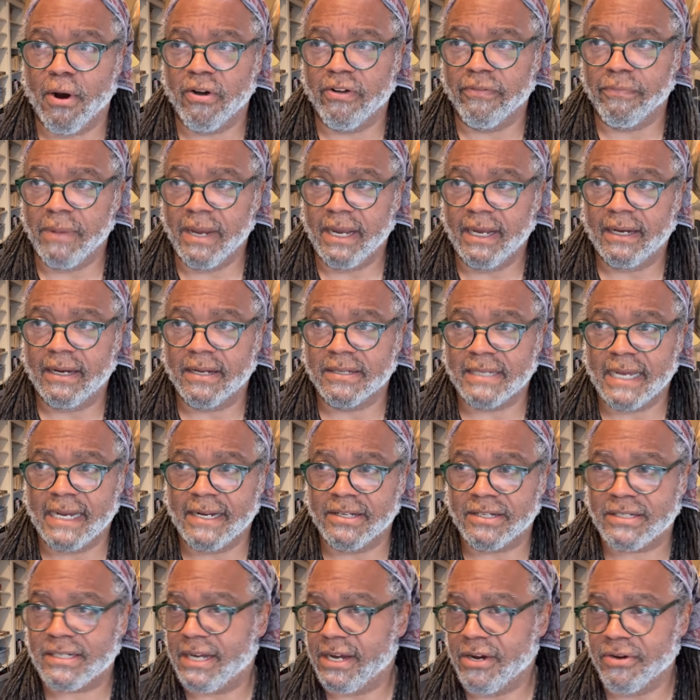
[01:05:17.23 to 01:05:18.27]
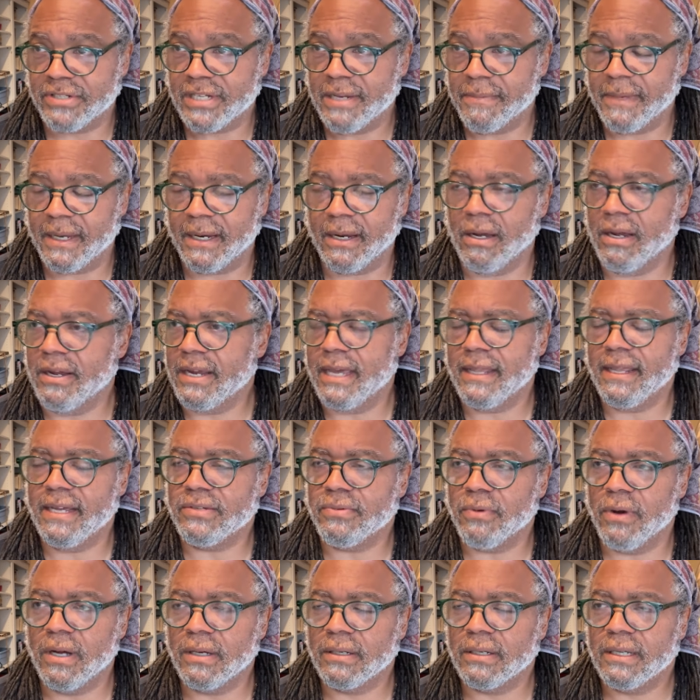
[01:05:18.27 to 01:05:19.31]
part of me because I just hear something go, oh,
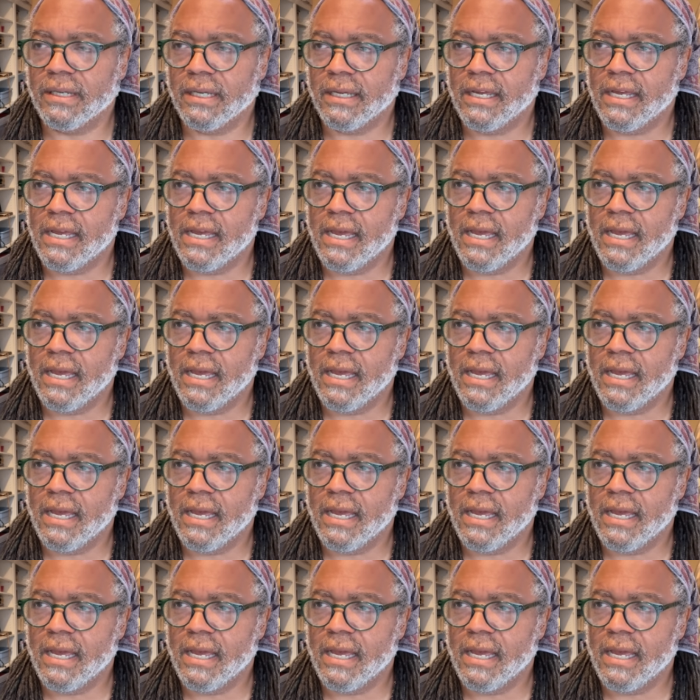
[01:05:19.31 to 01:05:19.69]
yeah, that's wrong.